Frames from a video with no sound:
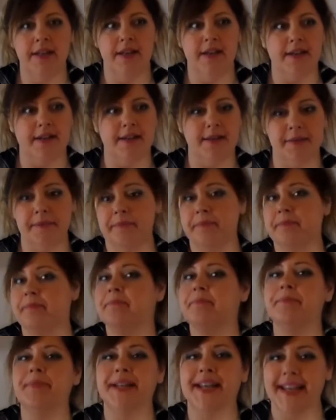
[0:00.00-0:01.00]

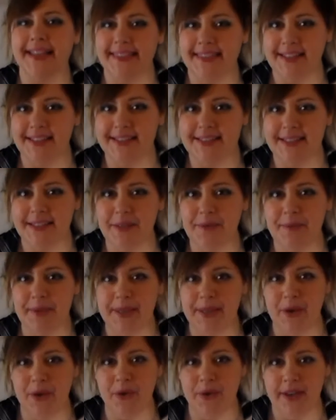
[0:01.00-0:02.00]
But I think it's going to
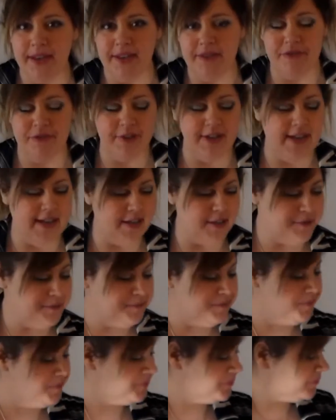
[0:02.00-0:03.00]
be okay for
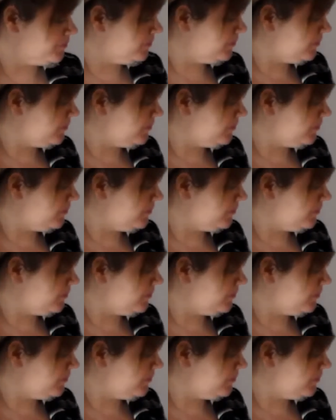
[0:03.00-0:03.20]
now.